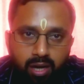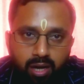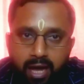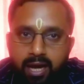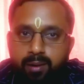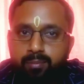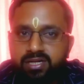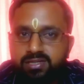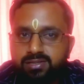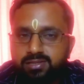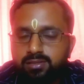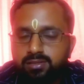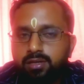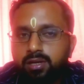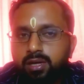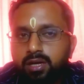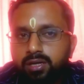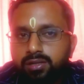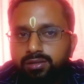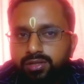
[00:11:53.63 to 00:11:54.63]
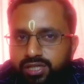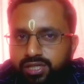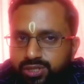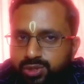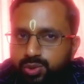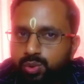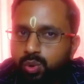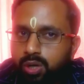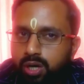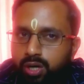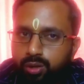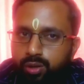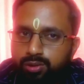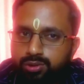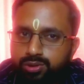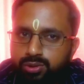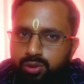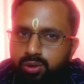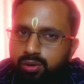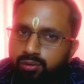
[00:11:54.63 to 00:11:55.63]
almonds. These two are
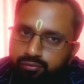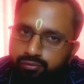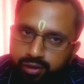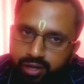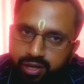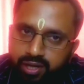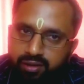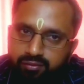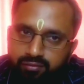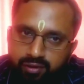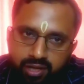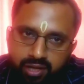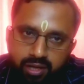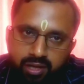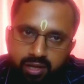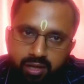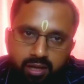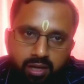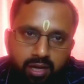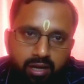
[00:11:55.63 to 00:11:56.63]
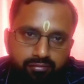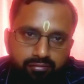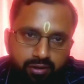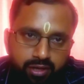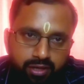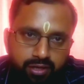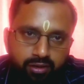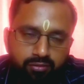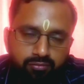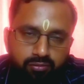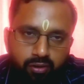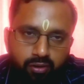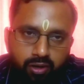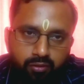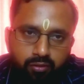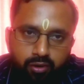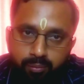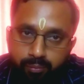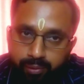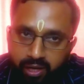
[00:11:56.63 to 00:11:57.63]
also very, very effective for
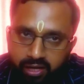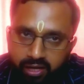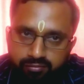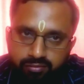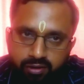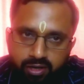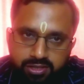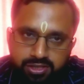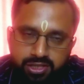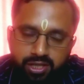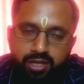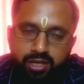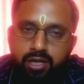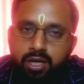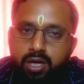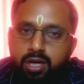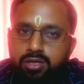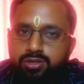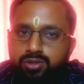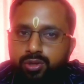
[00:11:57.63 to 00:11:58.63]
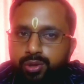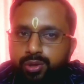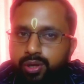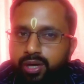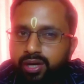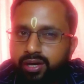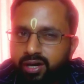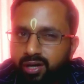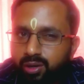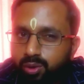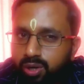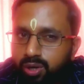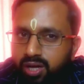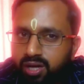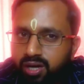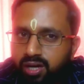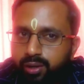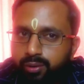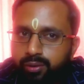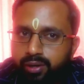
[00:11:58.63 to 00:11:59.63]
our brain functioning. So you can regularly